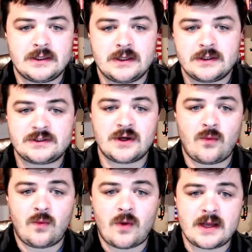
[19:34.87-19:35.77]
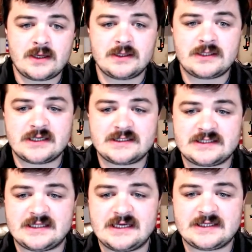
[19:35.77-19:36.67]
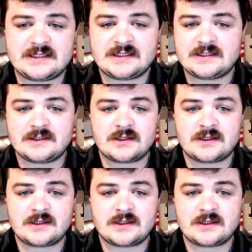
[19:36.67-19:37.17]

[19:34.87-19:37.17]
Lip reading: So what does this